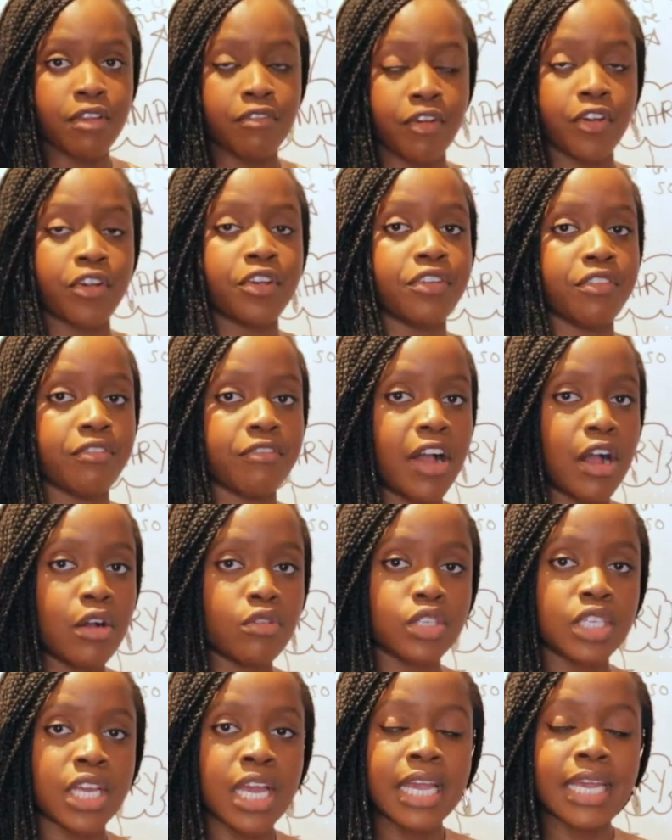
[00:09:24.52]
very
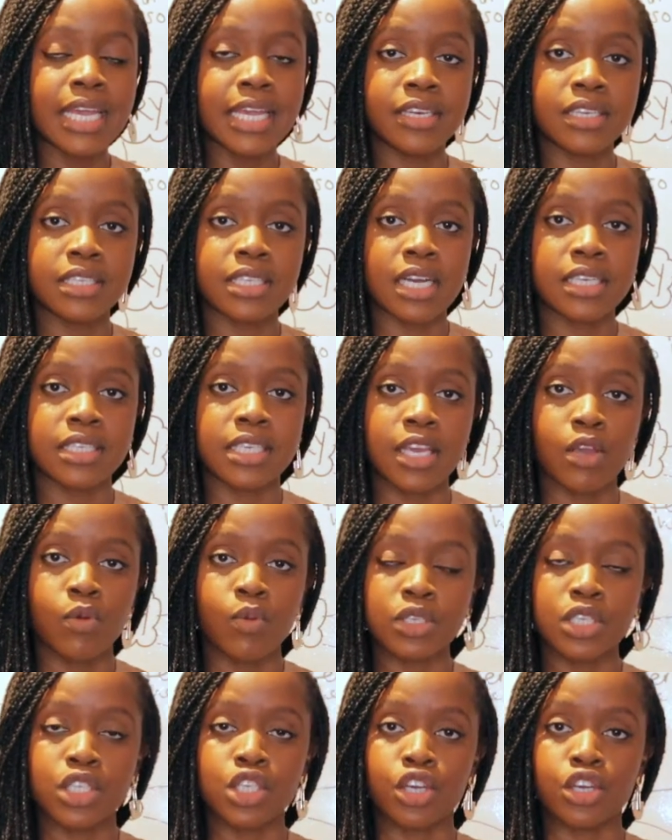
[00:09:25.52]
devout, he decides that he
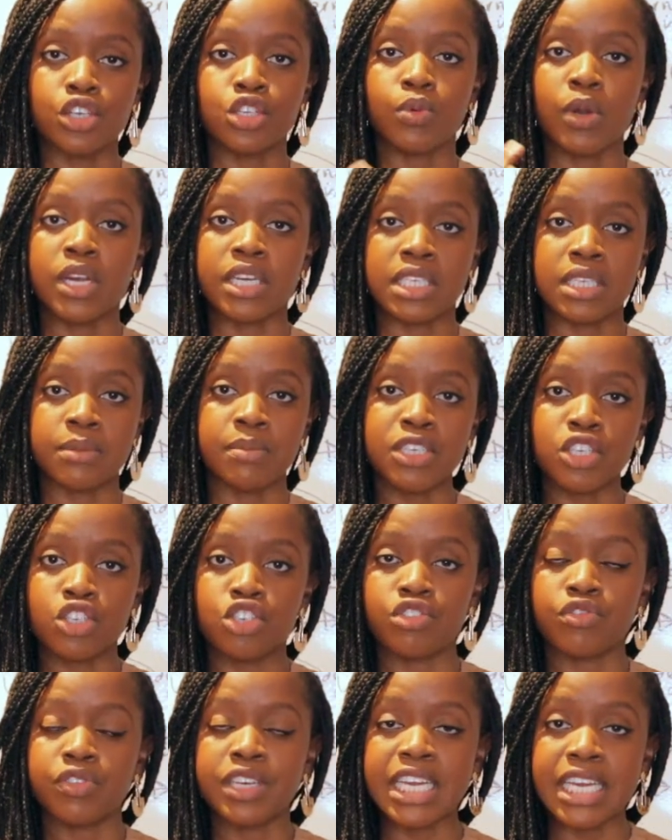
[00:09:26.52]
wants to go to work as a
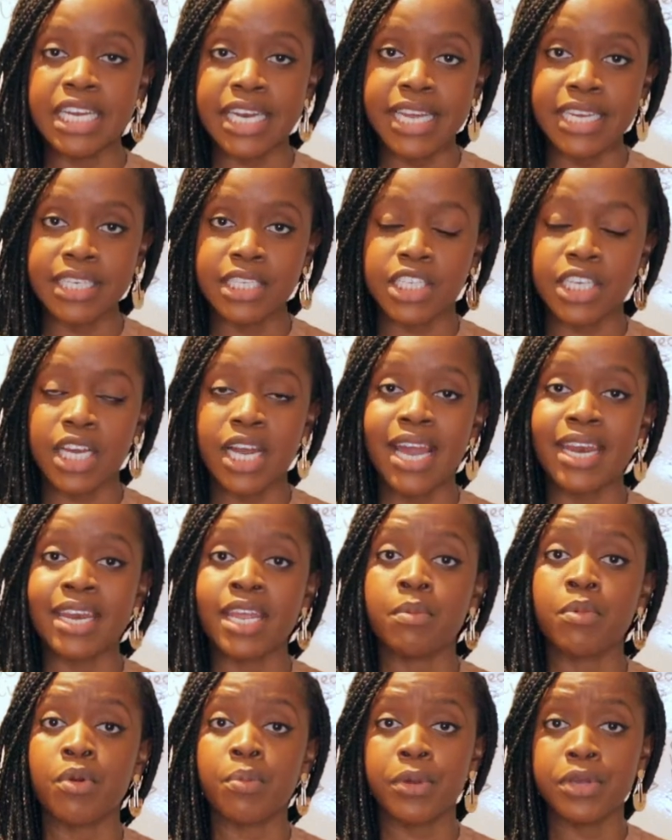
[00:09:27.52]
missionary in India, and
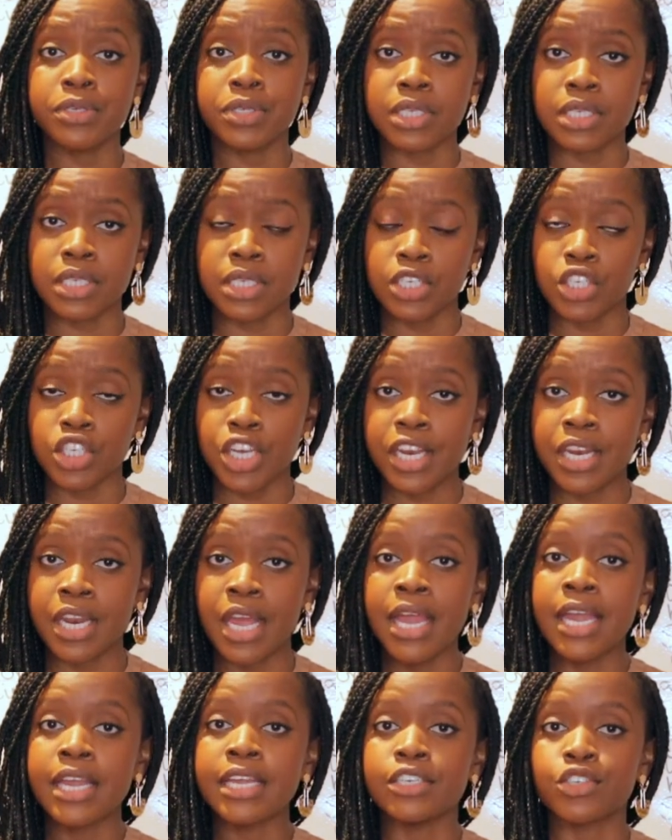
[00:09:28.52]
he proposes to Jane.
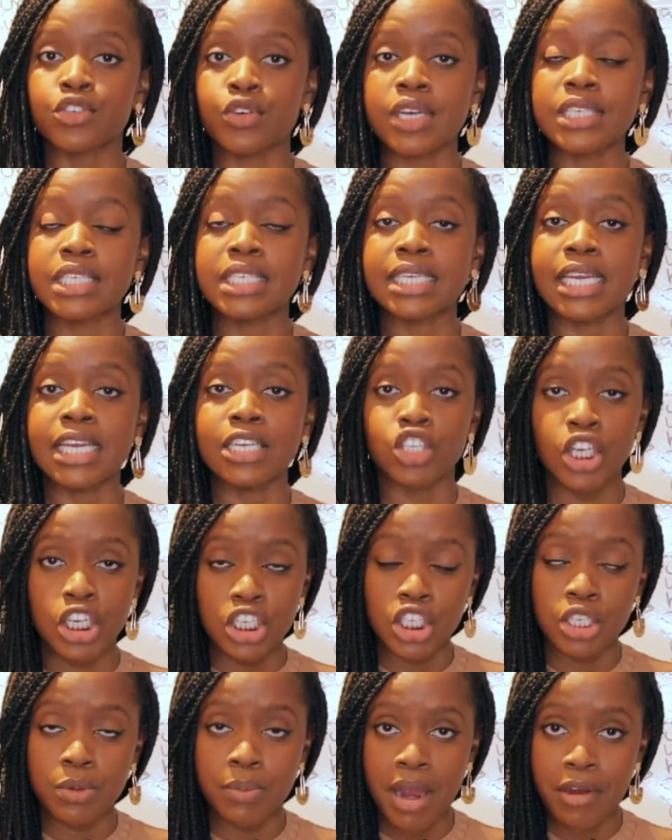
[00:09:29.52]
He tries to get
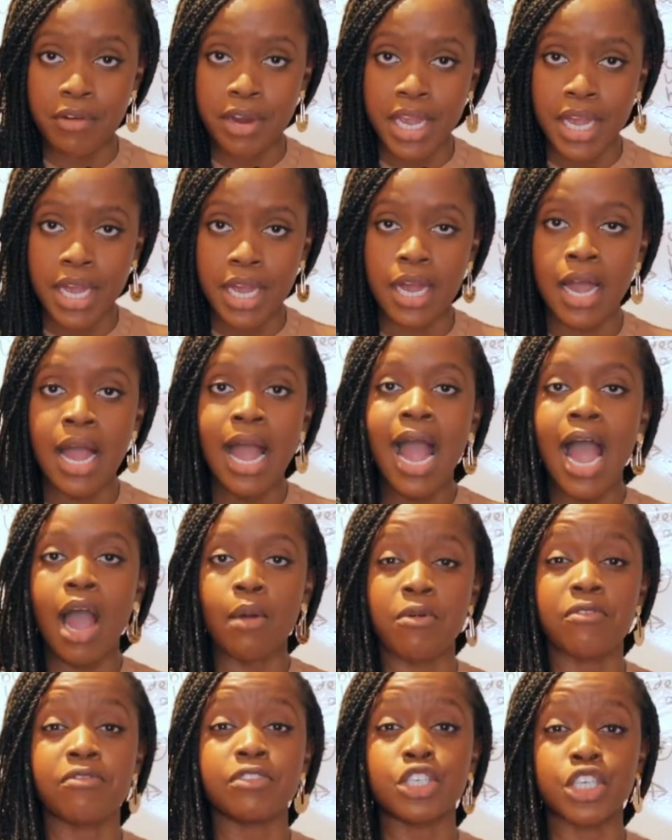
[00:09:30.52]
Jane to marry her.
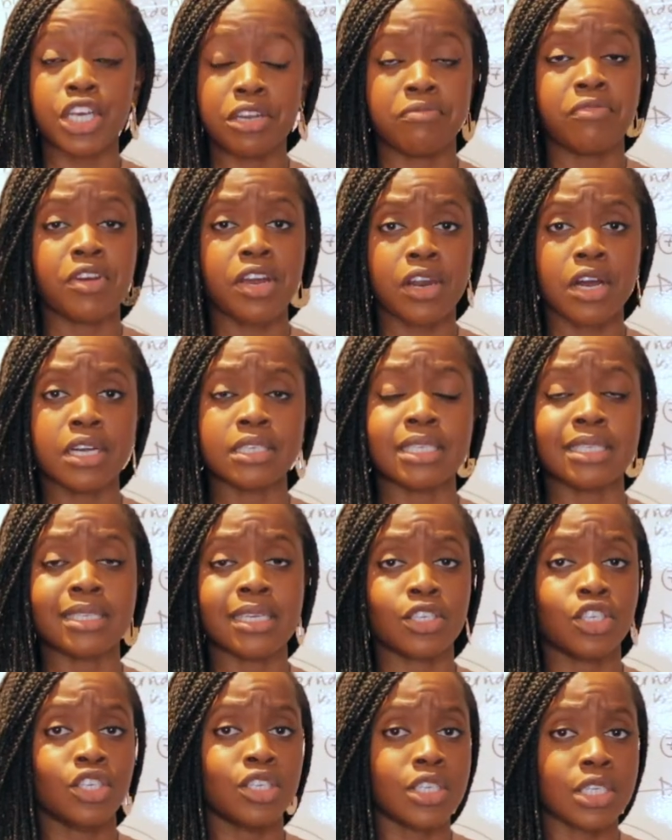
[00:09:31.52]
However, Jane realizes
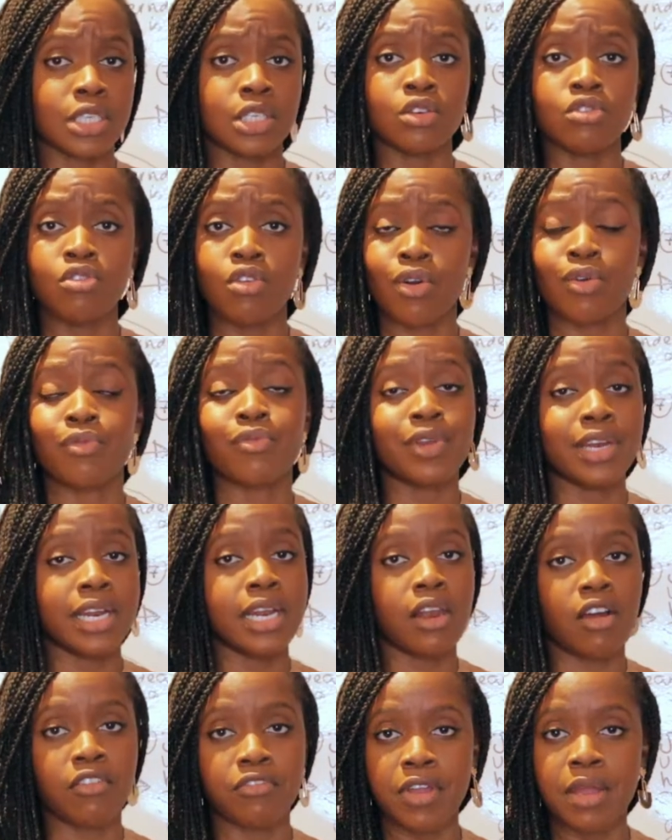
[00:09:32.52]
that she does not really
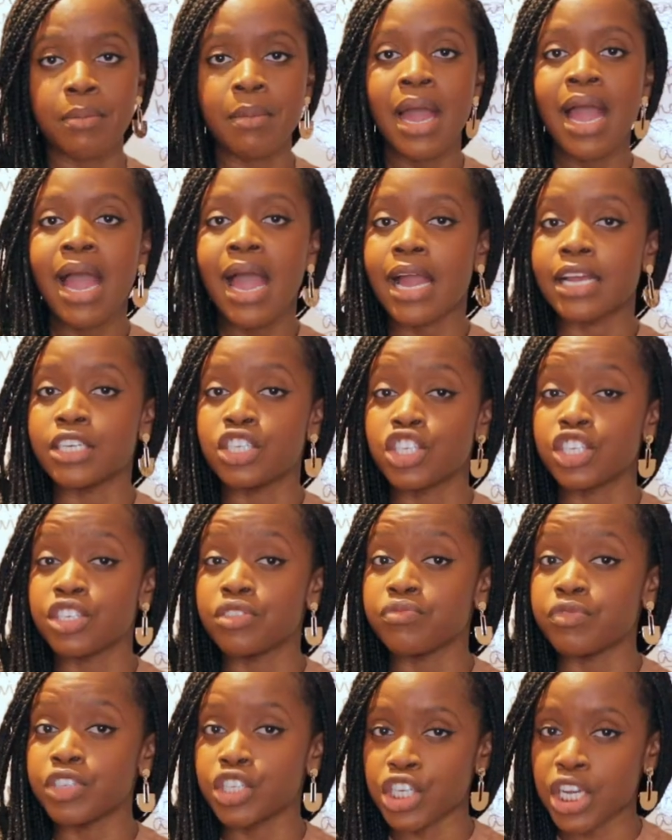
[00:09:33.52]
love him, and she
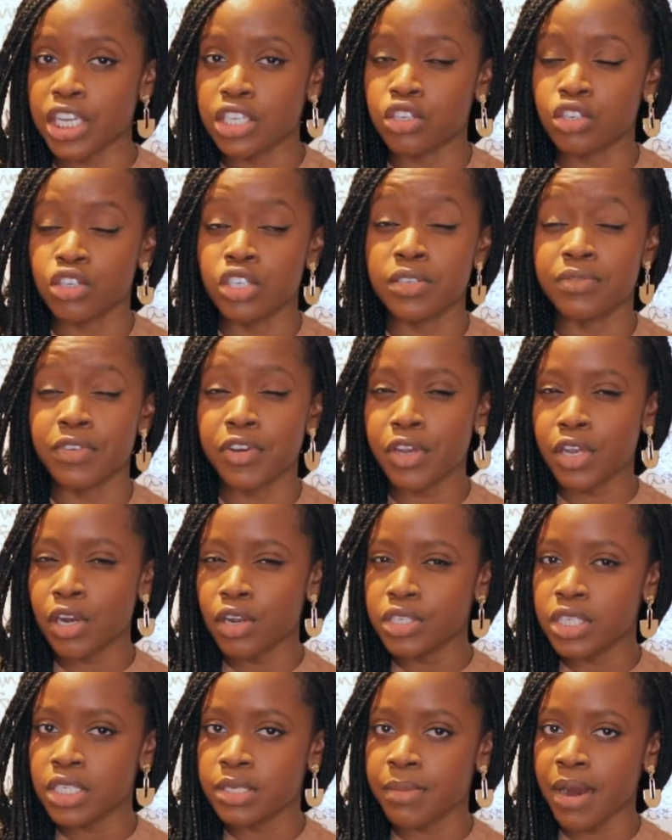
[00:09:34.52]
rejects. So she's very
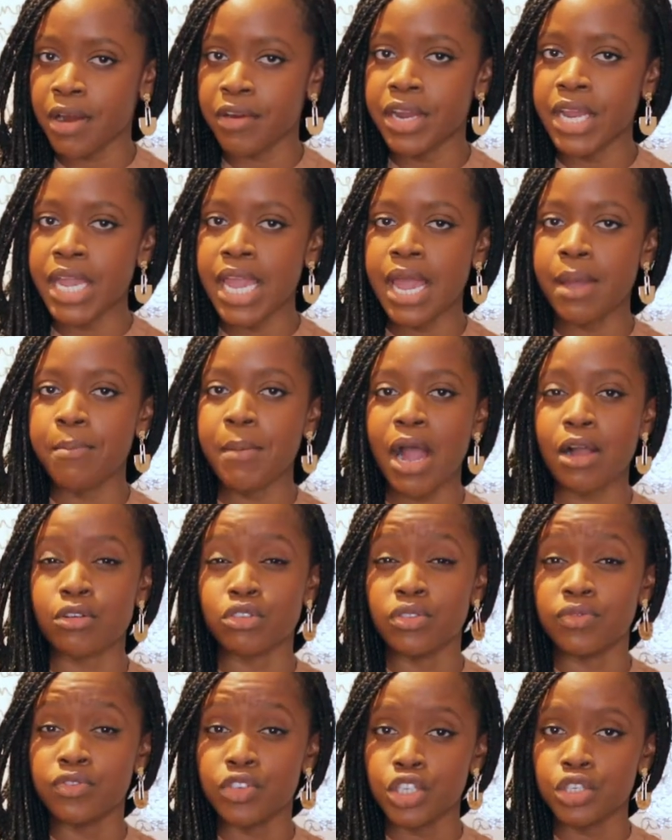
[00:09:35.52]
close to marrying him
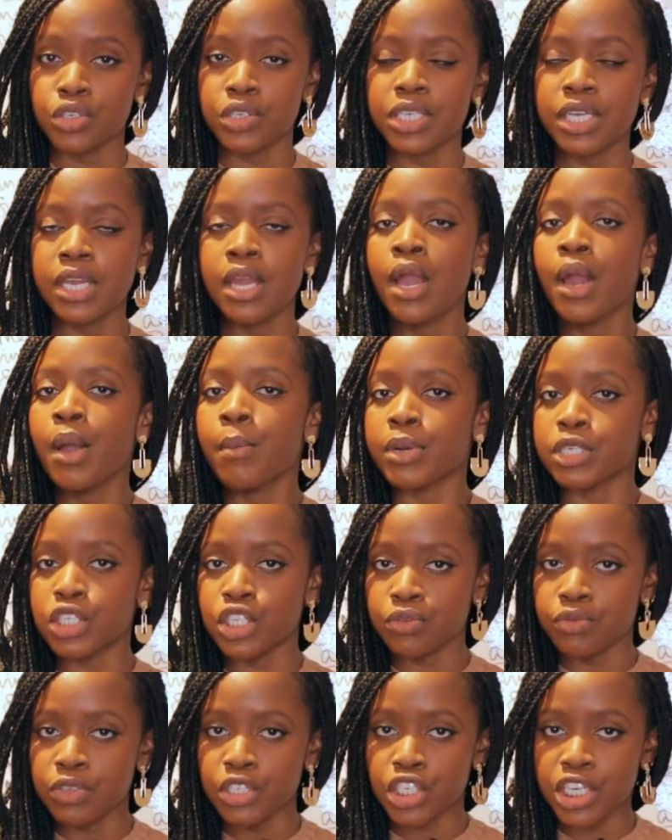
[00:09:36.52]
out of duty, but
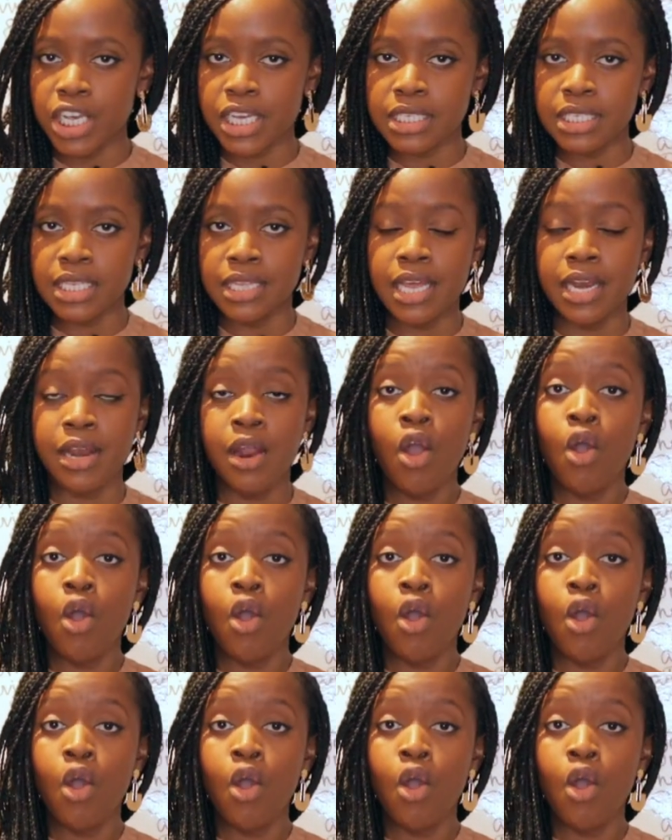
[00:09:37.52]
she rejects. And then